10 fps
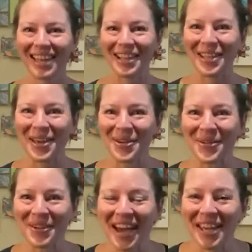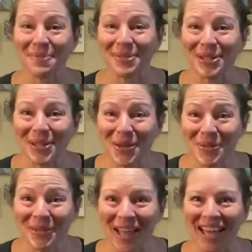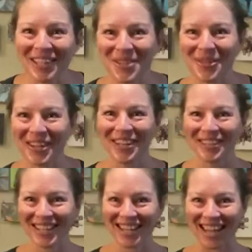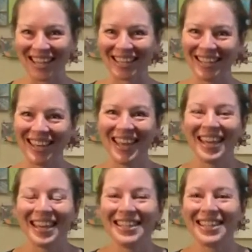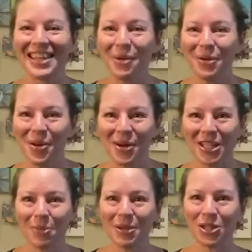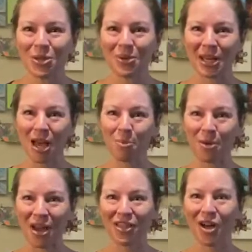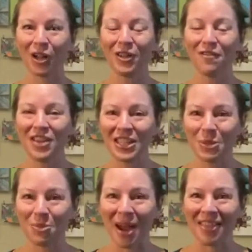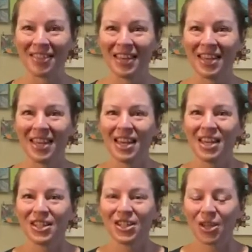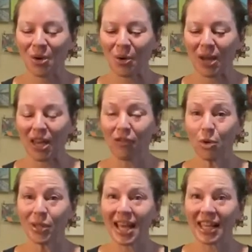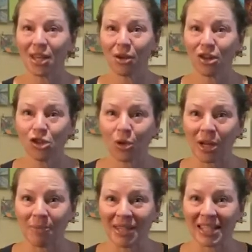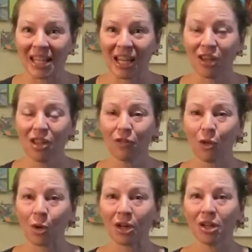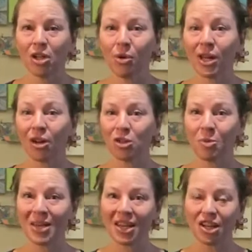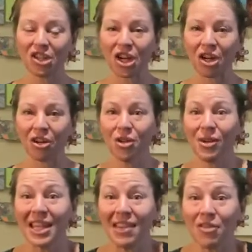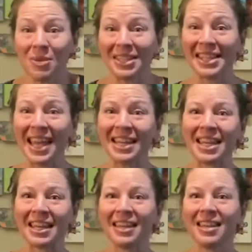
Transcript: Hello, I am so glad you are here today. Today we're going to be doing a breath called fist breath. So if you would like, you can join me sitting on the floor. You could also be on a chair. You can even be standing.